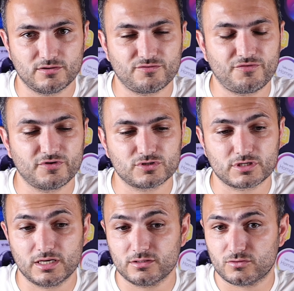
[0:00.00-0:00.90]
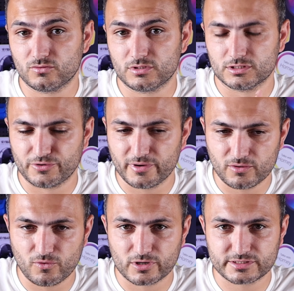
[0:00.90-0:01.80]
feature into the real
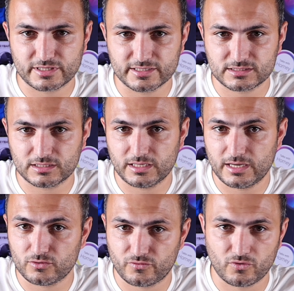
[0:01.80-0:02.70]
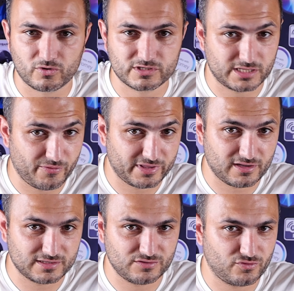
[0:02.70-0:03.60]
world test, and of course stay with
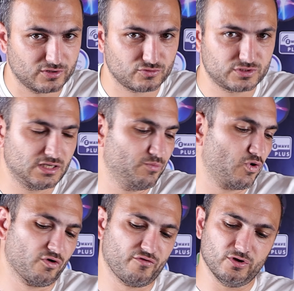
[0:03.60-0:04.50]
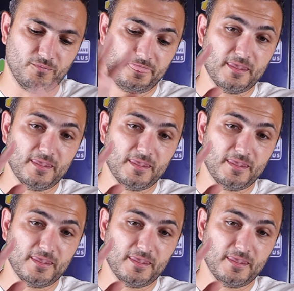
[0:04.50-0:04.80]
us if you want to see more video.